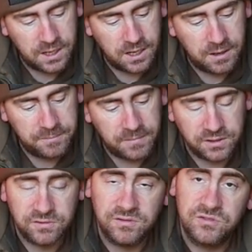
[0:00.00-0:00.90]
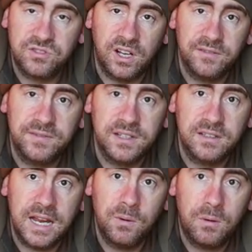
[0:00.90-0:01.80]
I just don't think
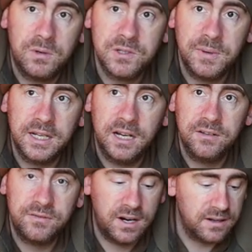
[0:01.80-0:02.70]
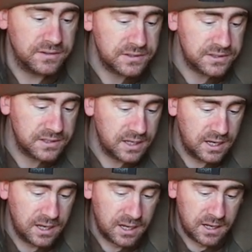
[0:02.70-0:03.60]
anyone wants me to go to France.
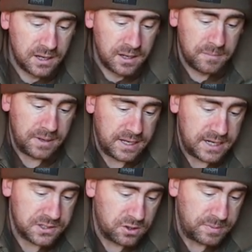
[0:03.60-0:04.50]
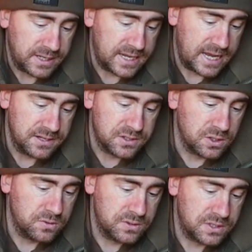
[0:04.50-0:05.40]
But yeah, that's all been
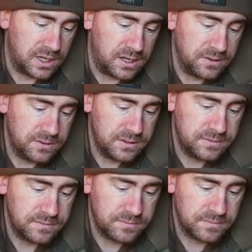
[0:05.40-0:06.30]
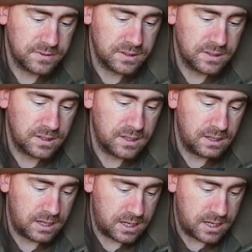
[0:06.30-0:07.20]
cancelled. So
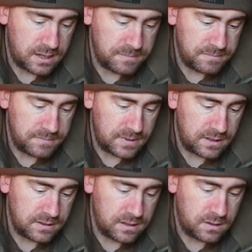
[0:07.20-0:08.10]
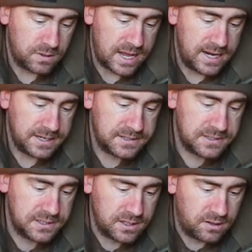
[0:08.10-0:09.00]
old
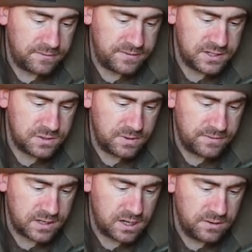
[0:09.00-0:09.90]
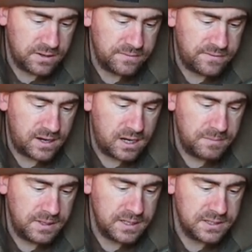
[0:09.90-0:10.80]
Alex that I fished with at Coking
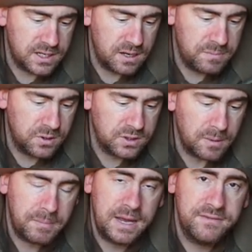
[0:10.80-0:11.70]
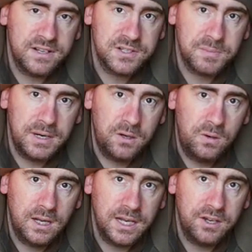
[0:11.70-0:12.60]
Farm, he's booked up Pavyots
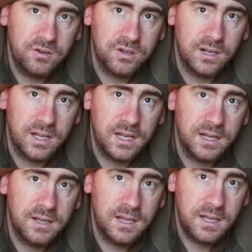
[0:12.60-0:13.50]
Mill, and you can